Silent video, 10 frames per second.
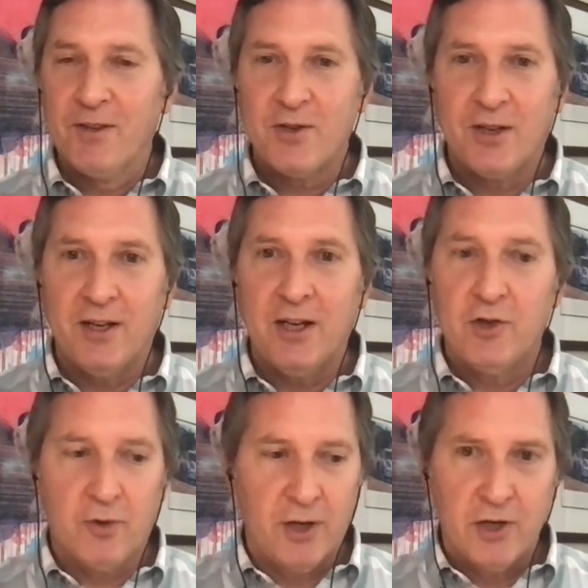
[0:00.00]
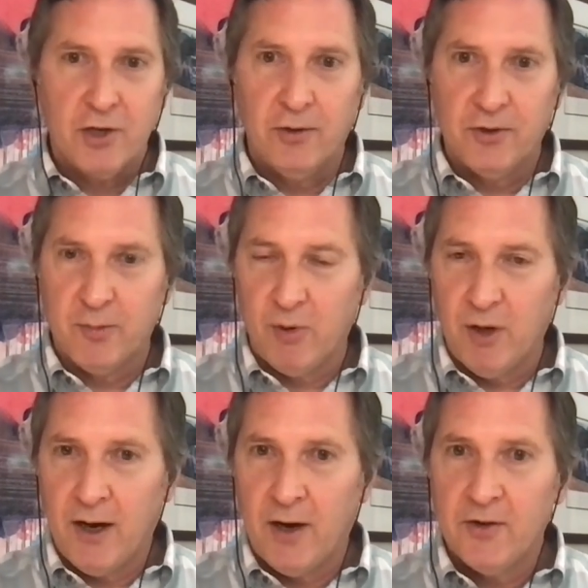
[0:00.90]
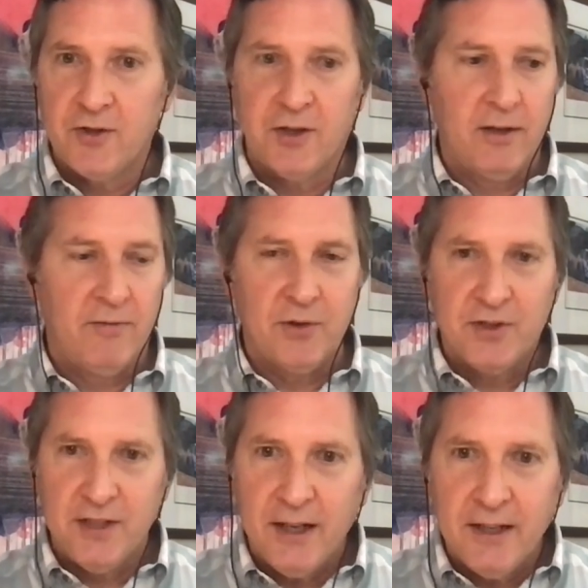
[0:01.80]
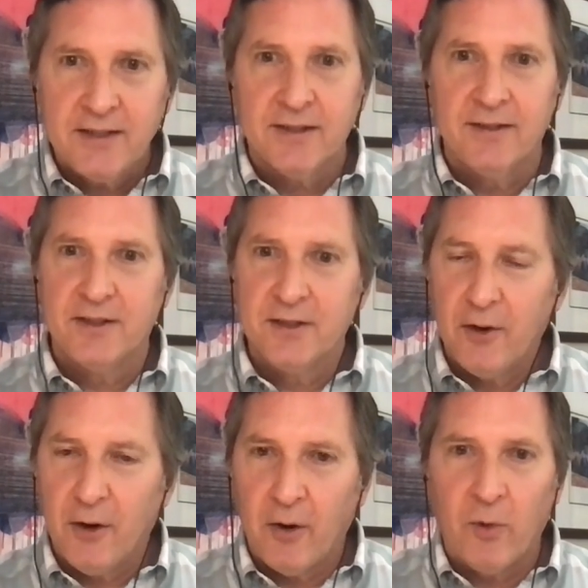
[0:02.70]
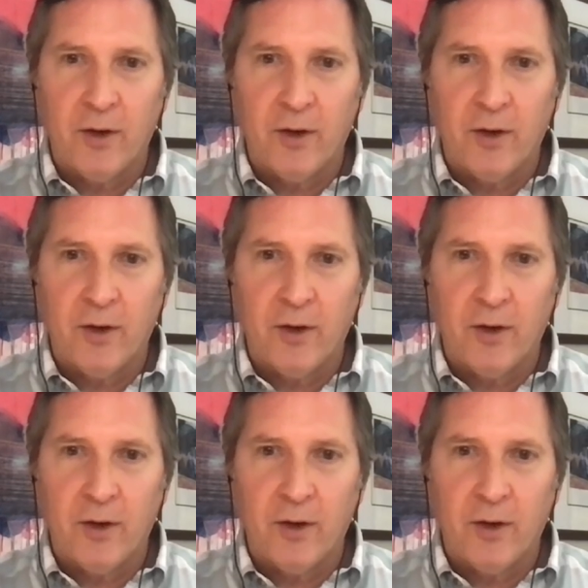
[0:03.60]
So you need traditional suppliers to give you seats and steering